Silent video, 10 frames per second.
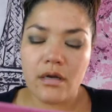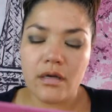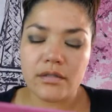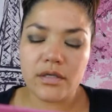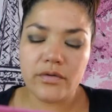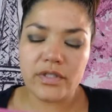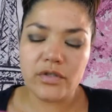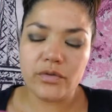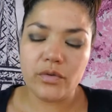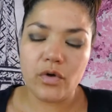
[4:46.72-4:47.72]
let's go
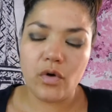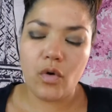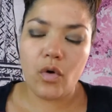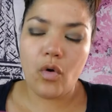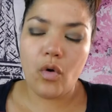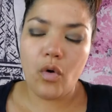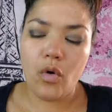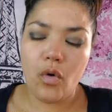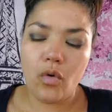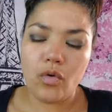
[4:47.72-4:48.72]
into
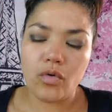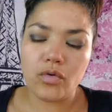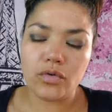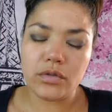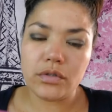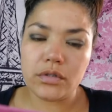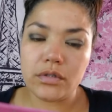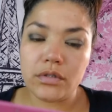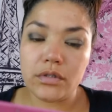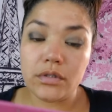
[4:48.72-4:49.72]
gold.
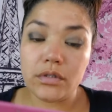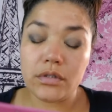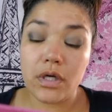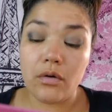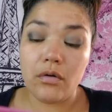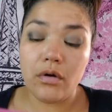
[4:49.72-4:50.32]
No.